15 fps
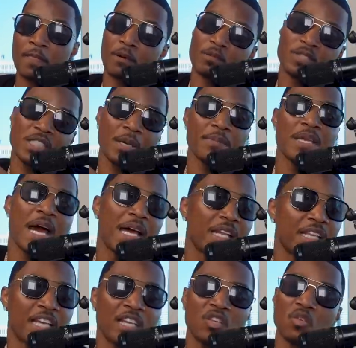Don't tell me how
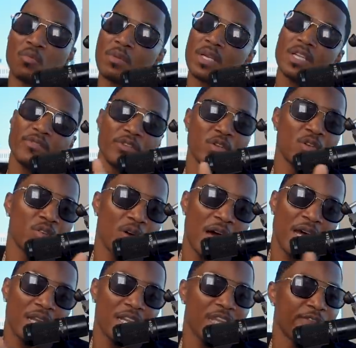to get no money if you don't know
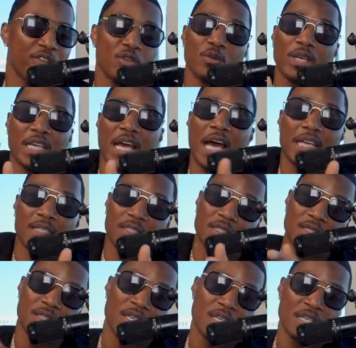how to, if you ain't got
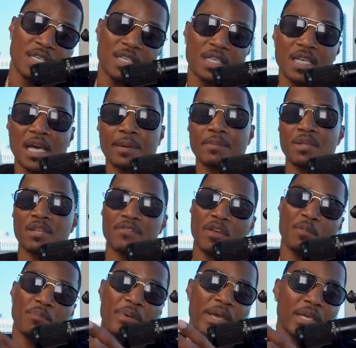none. You know what I mean? If
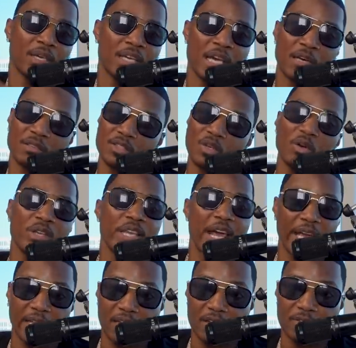your bank account is on
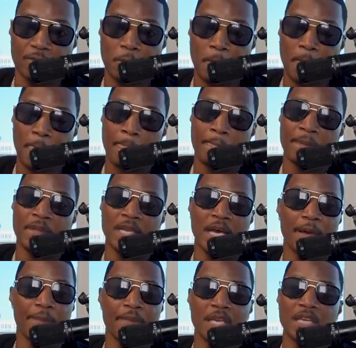negative, you know
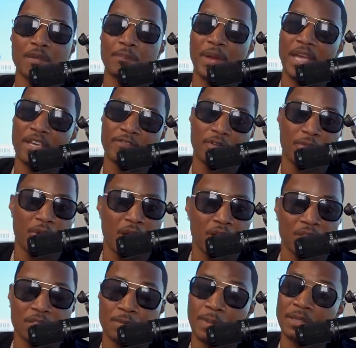what I mean? Bank of
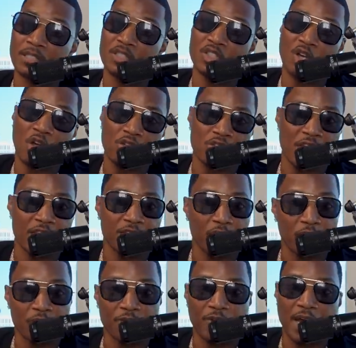America is about to charge you that
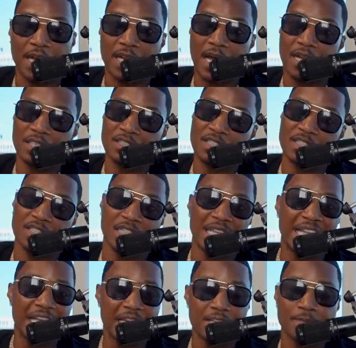$35 because
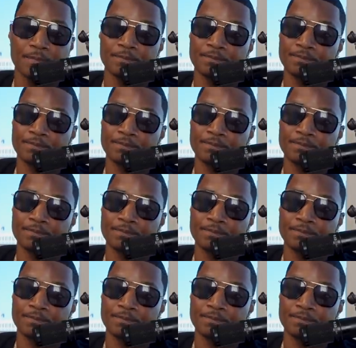you're late.